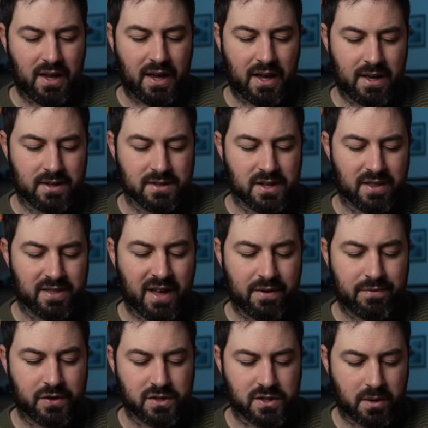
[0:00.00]
And
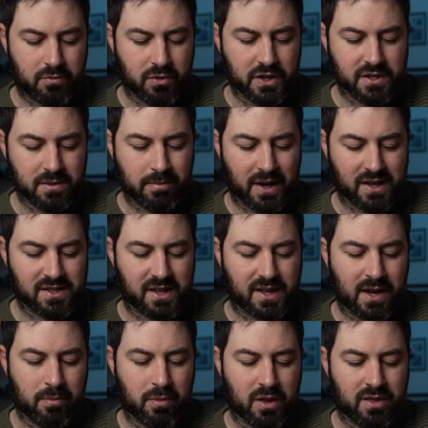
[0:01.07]
that for some reason makes the
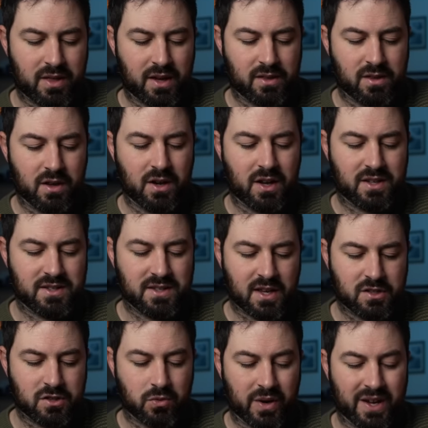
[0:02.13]
camera think that an
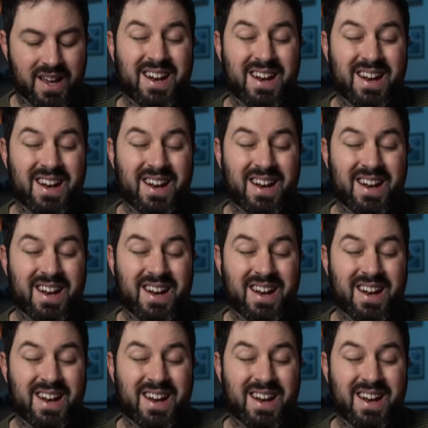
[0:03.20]
accessory,